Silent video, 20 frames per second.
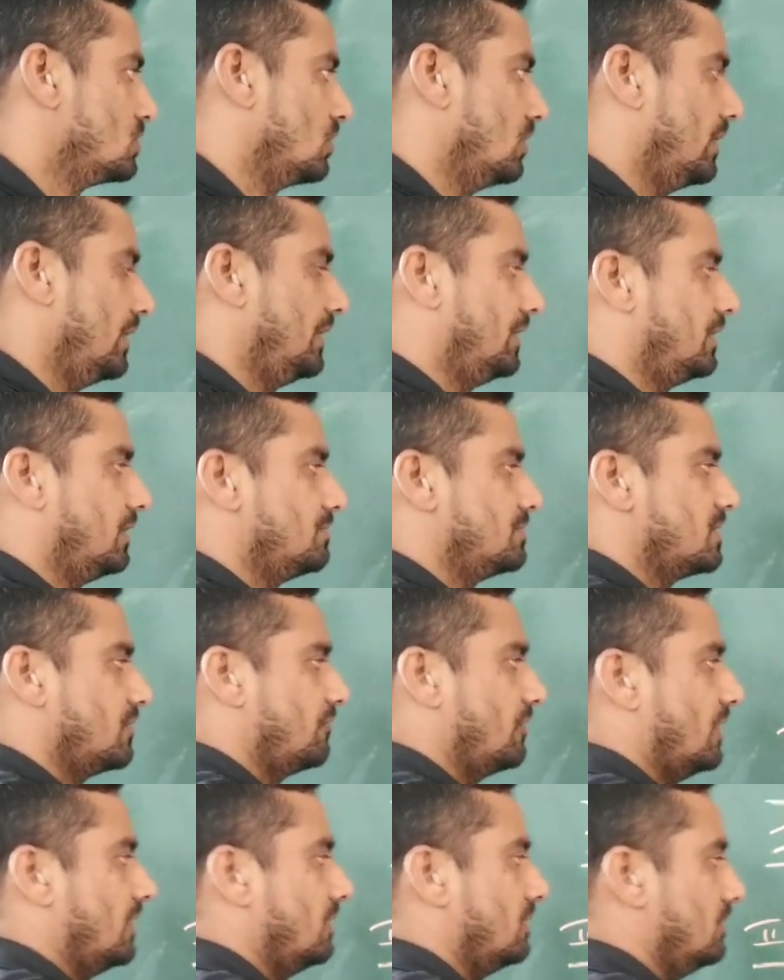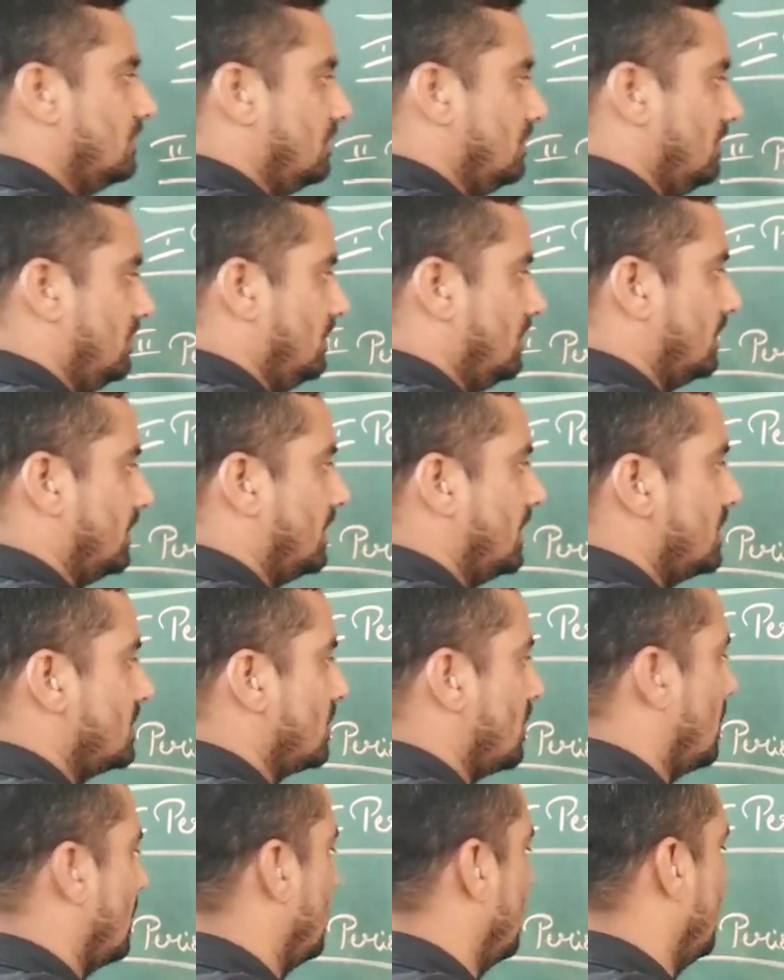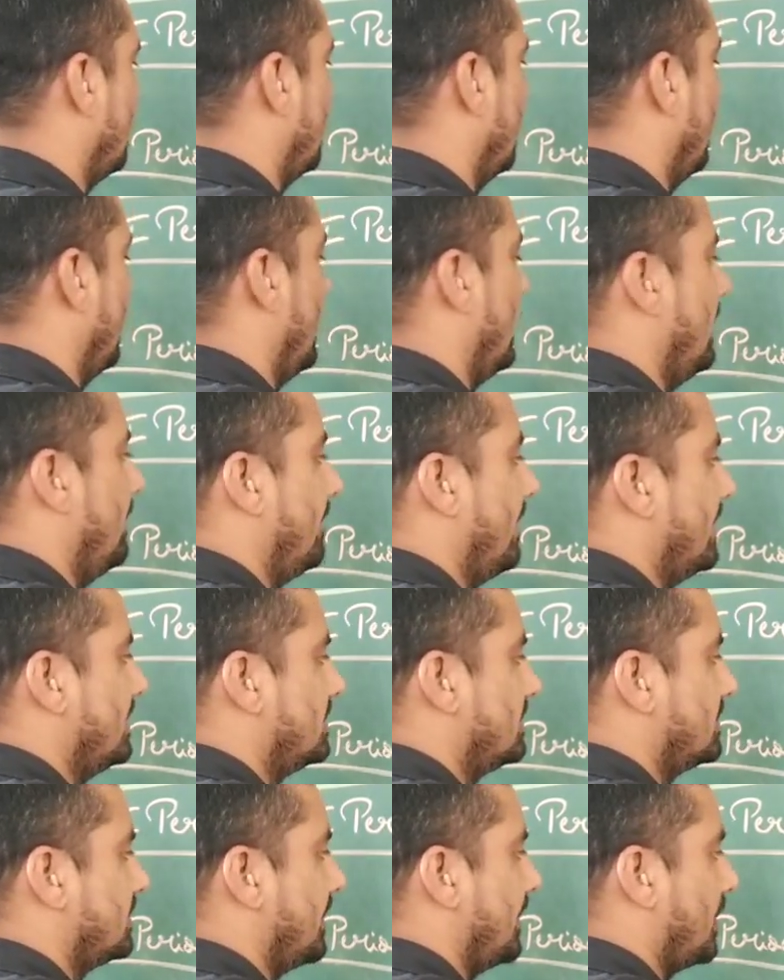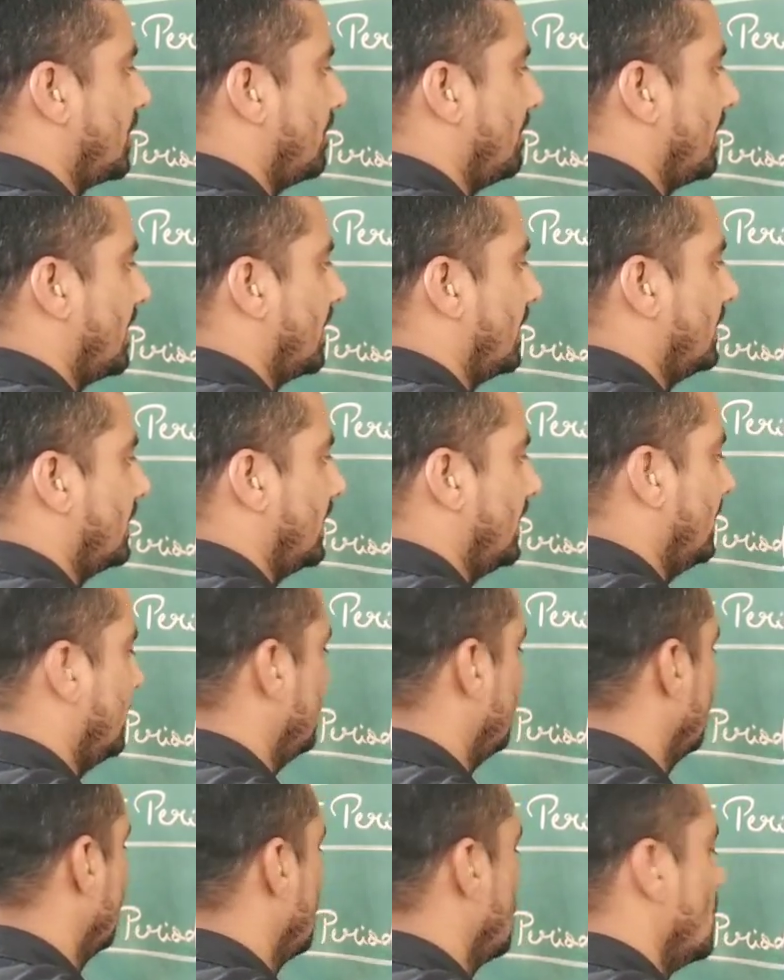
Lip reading: So in terms of here, these elements it will be containing.